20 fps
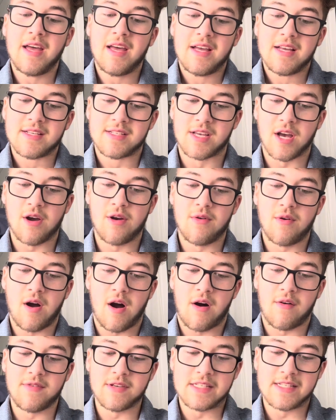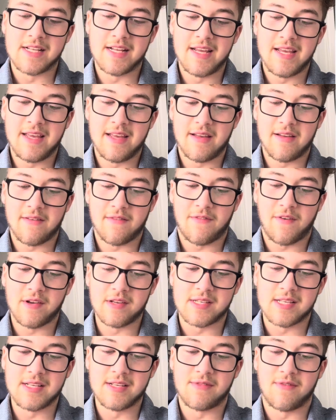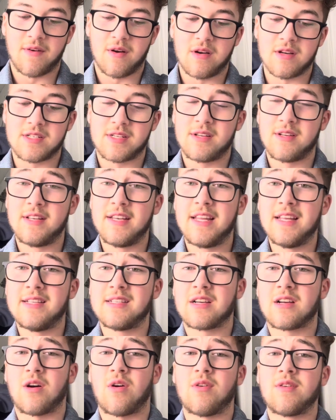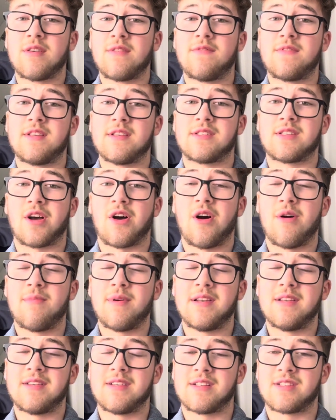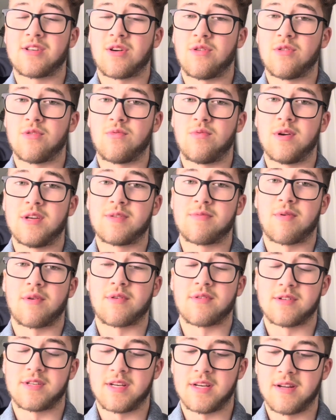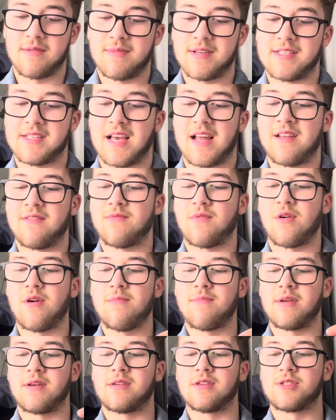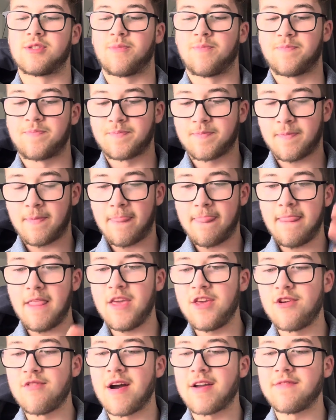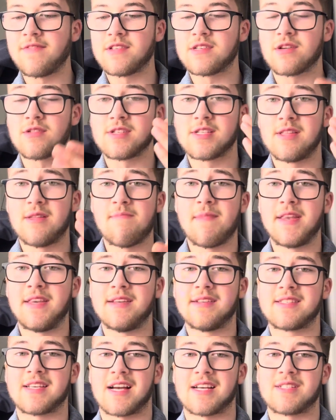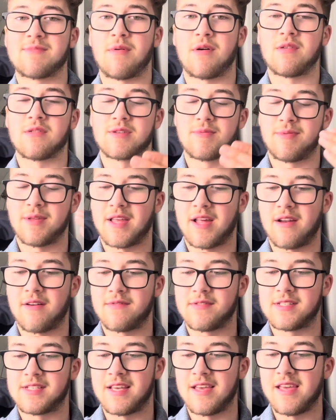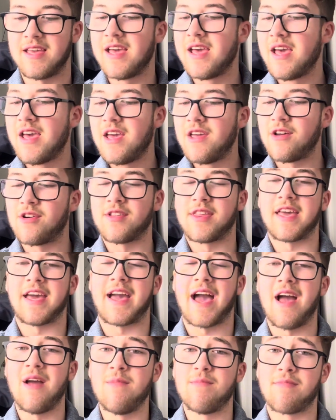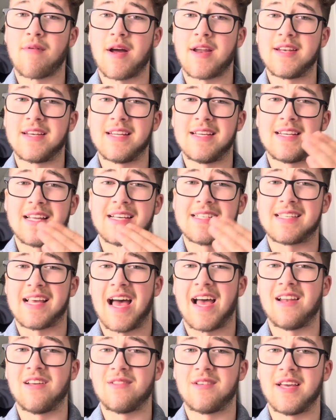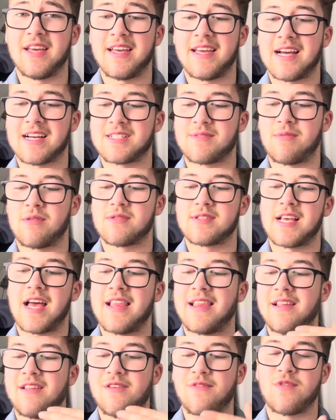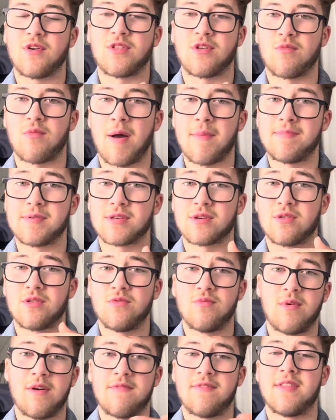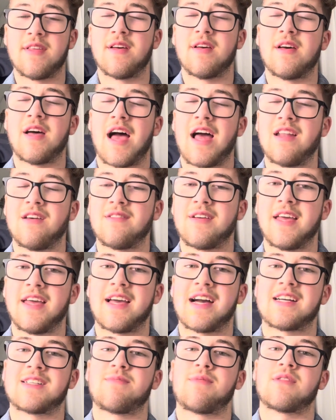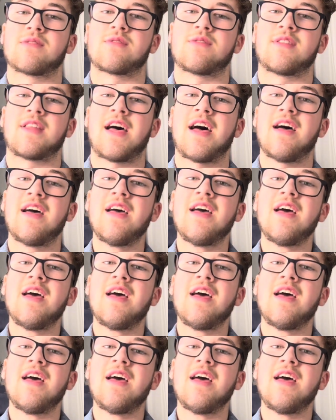So obviously, first things first, you need to kind of determine and decide which products you're going to be selling, right? Because you're advertising the Minions cash box, but then obviously you've got the account branded as the Hello Kitty cash box, and then you've got the website with the Hello Kitty cash box on there.